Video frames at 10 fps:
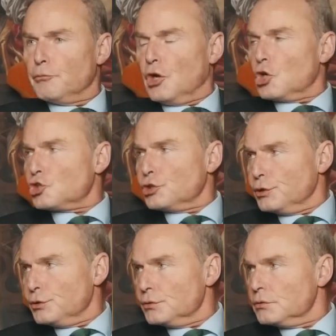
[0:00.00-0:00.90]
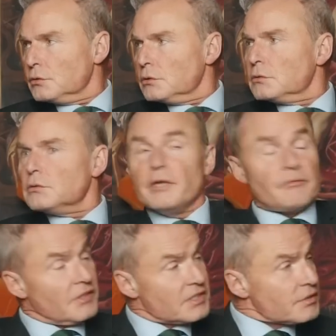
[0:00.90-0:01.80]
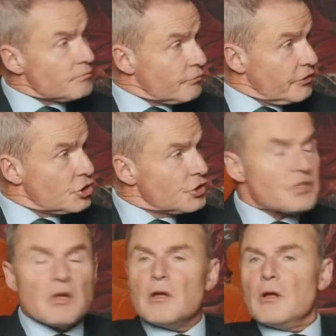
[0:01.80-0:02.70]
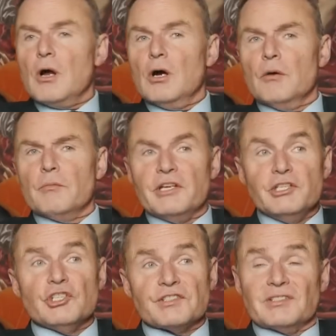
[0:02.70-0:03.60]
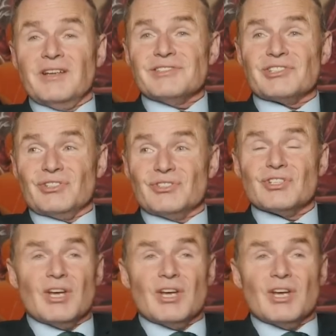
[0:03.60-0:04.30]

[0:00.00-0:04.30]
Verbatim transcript: production mm. Netflix features. Um, he just doesn't,